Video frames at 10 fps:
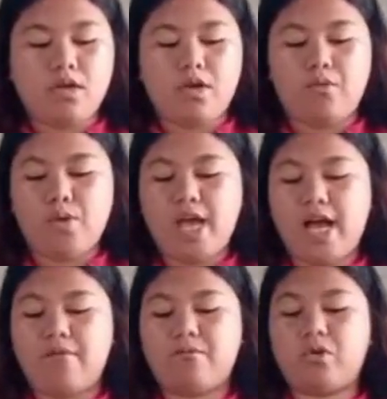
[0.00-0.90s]
We
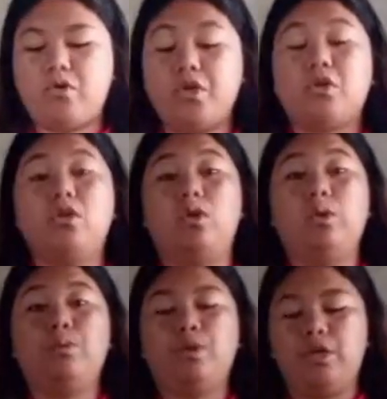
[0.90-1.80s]
have
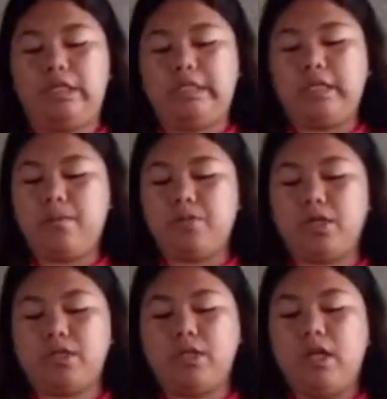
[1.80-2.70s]
curriculum or
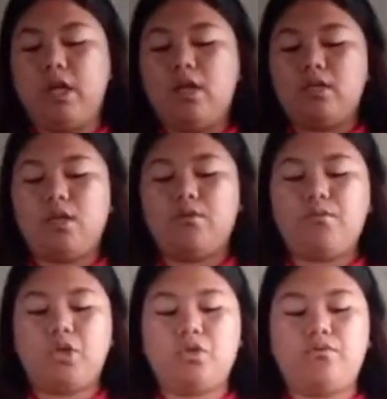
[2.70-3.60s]
subjects that we
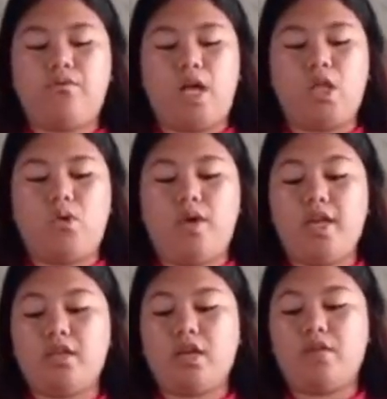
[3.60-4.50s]
should follow
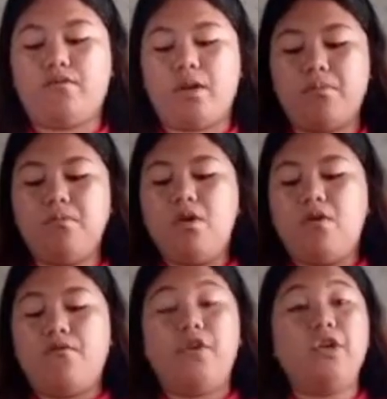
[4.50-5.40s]
and get from
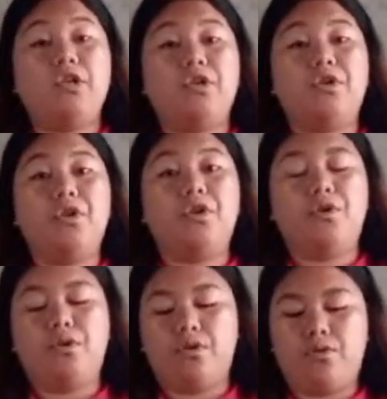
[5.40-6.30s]
first year
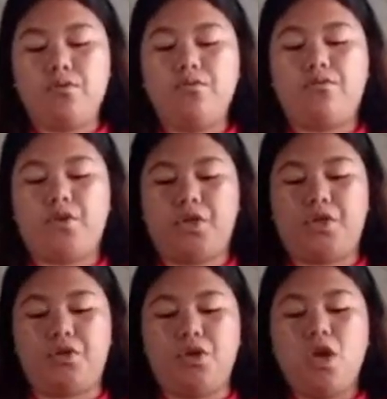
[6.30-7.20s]
to fourth
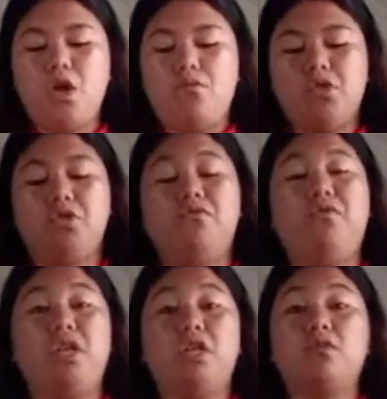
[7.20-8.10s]
year. We should
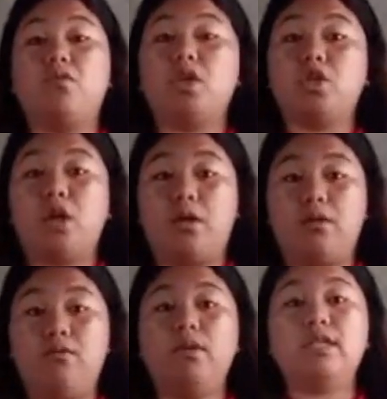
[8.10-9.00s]
finish
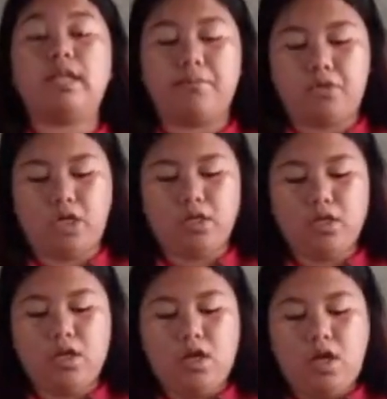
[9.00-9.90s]
what subject
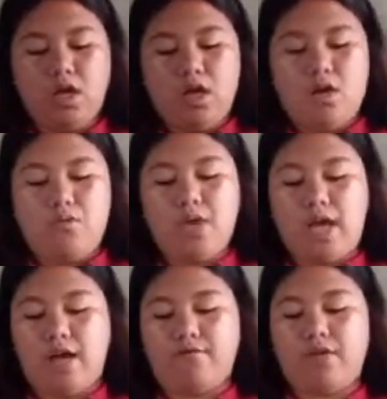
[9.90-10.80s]
we
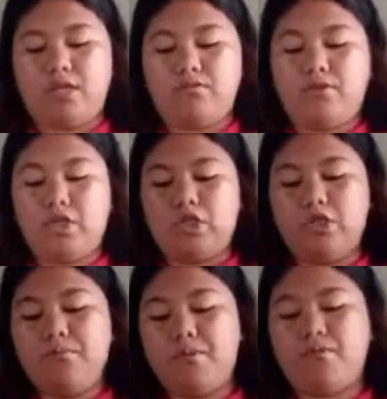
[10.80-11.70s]
have in first
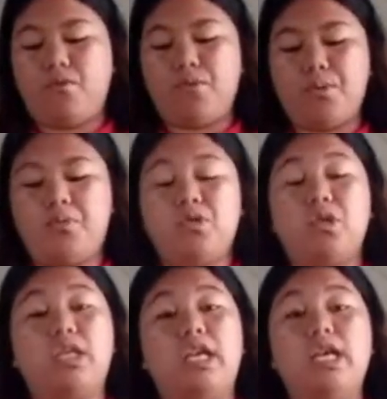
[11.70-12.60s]
year before we
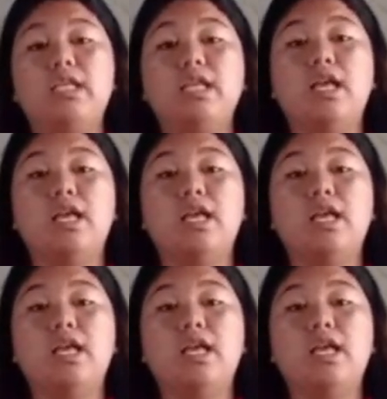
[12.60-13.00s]
proceed in